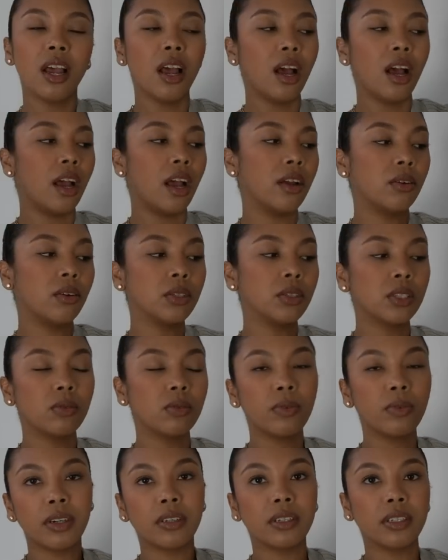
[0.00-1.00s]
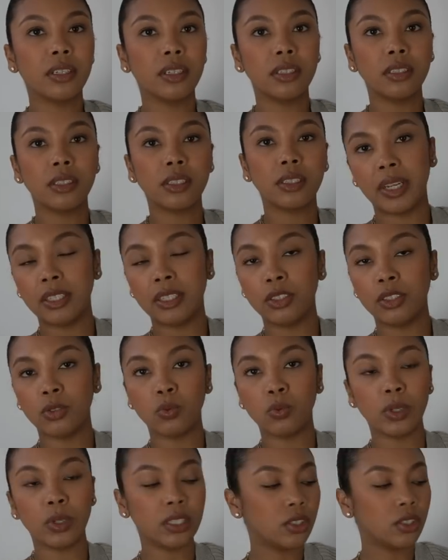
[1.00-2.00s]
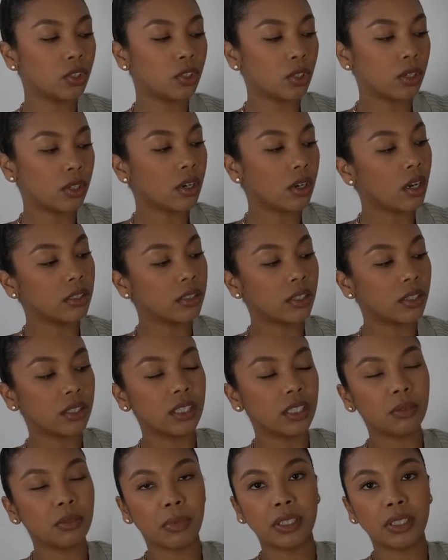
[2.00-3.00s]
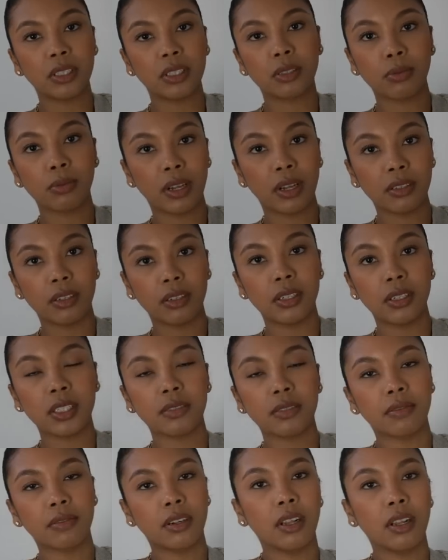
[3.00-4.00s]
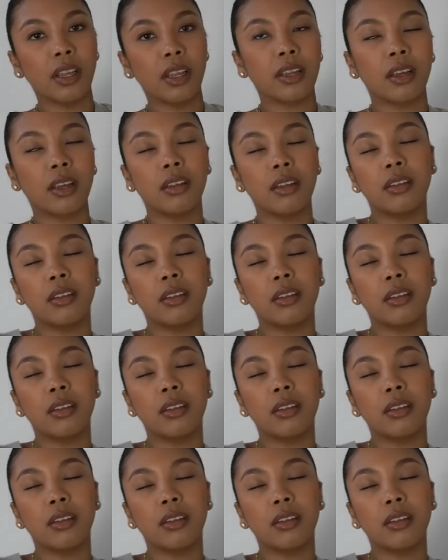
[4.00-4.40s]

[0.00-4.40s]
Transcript: I also wear this in the winter underneath my sweaters for like